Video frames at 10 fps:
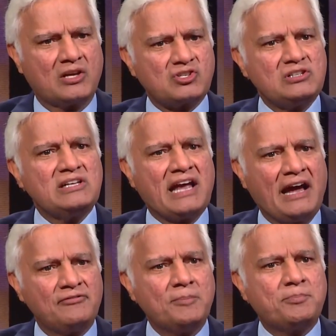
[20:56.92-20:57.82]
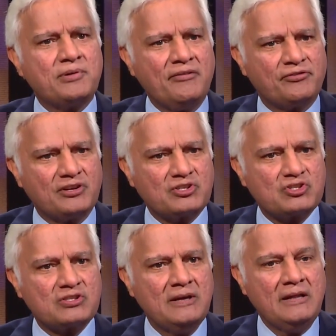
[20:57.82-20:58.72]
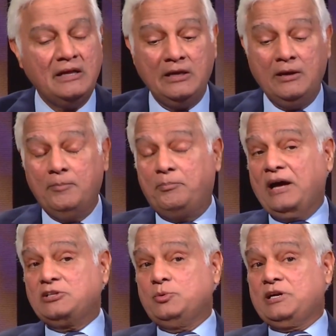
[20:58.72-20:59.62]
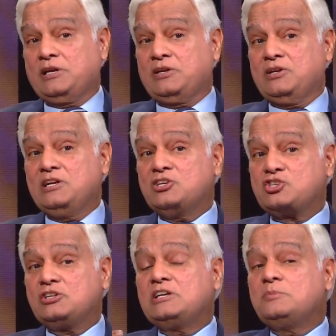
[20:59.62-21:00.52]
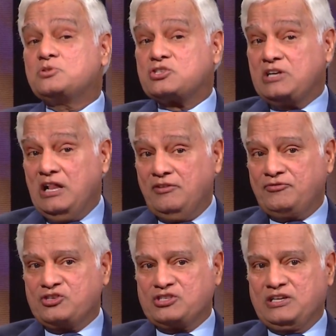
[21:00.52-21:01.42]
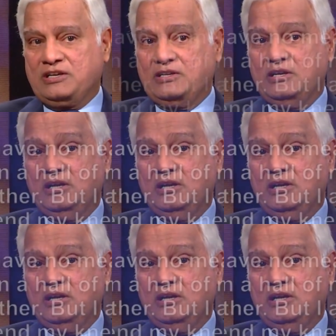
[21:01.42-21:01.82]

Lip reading: Russell have a preference? By the way, Nietzsche himself said